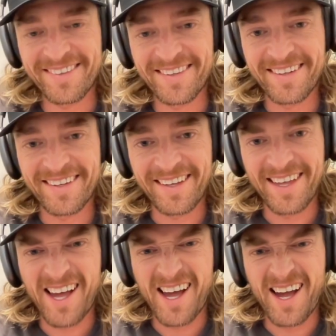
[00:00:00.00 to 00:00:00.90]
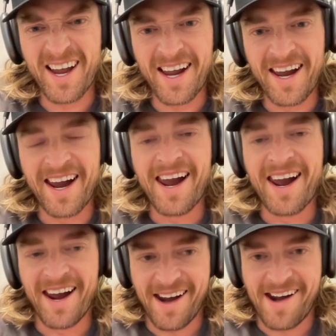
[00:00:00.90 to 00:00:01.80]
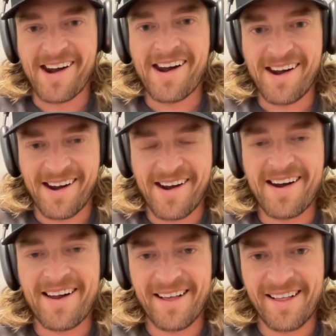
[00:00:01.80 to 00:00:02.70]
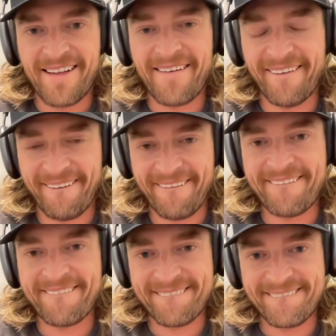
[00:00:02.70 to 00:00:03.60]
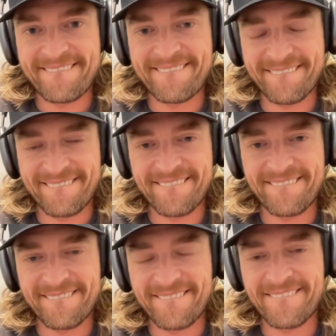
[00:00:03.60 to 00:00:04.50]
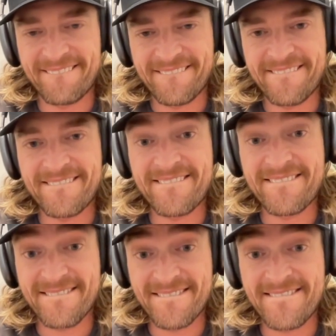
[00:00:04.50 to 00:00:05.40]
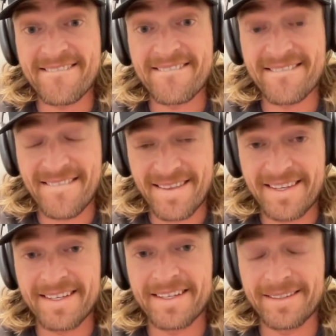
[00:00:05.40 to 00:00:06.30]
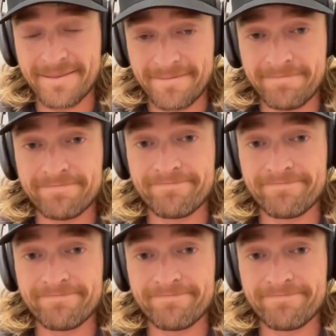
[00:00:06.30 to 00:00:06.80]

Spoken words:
This person isn't speaking.